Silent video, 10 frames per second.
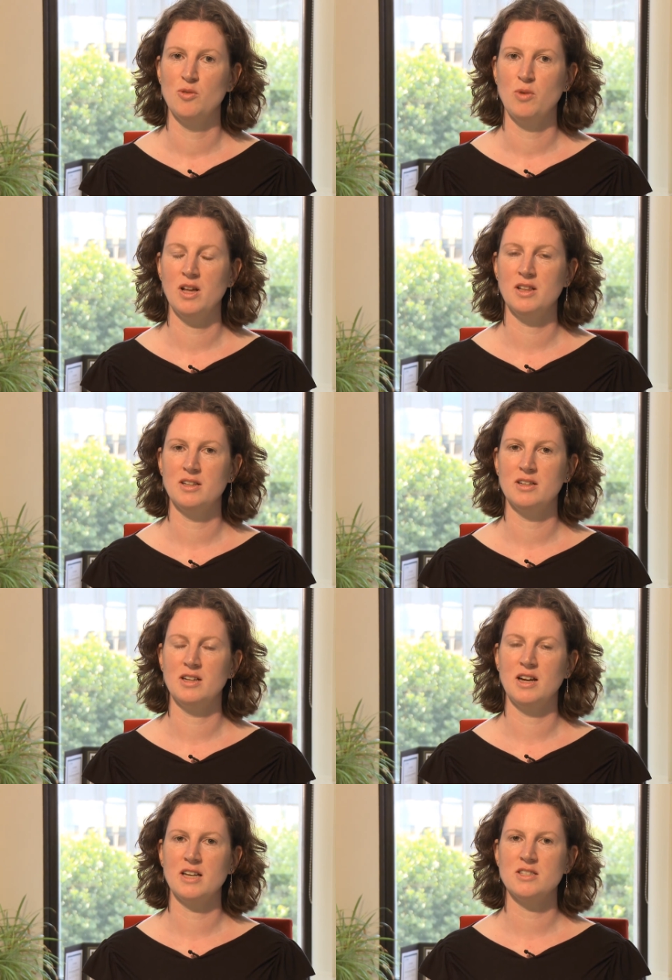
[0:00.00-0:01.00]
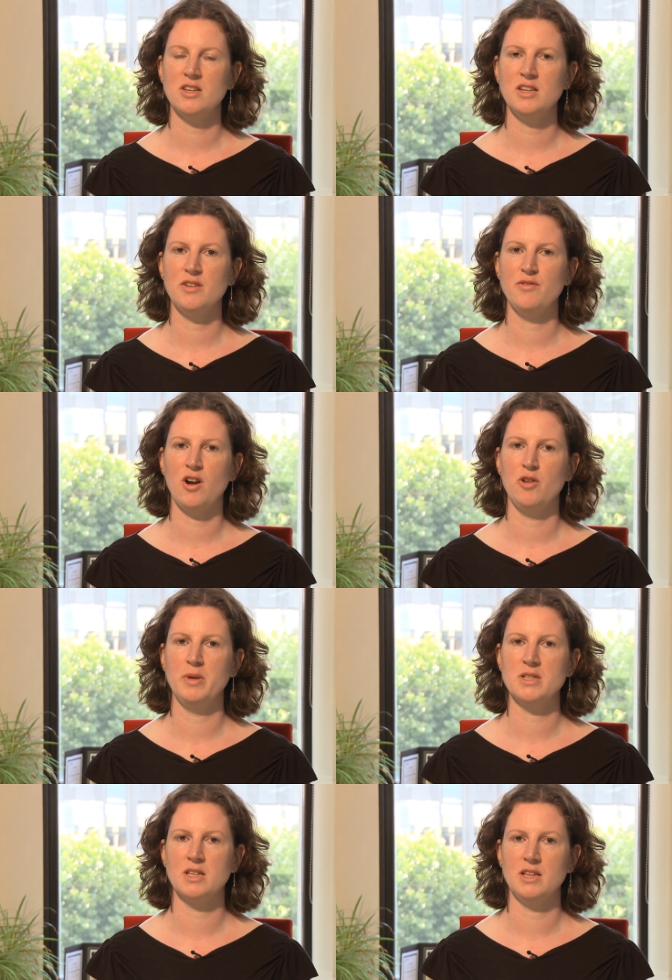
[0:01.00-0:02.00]
Well, I studied
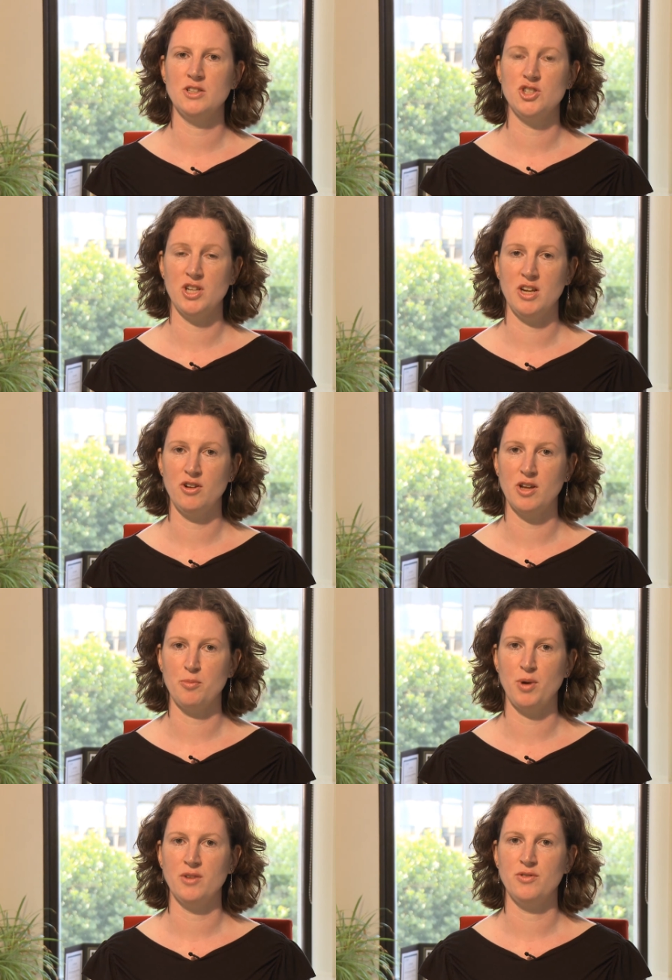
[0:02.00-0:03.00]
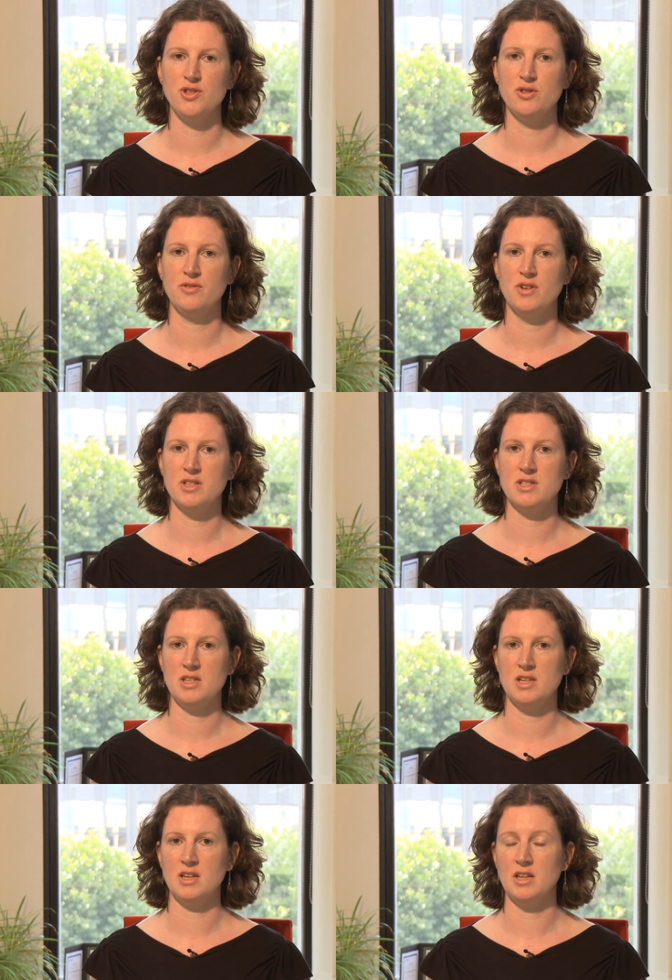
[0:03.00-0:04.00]
environmental engineering at Bradford
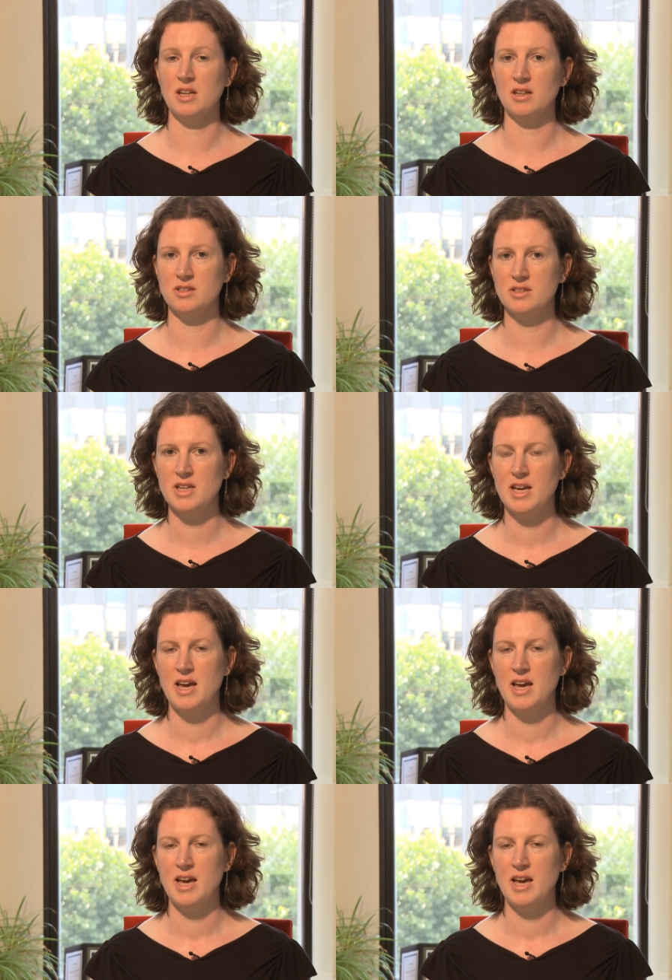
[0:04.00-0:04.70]
University in England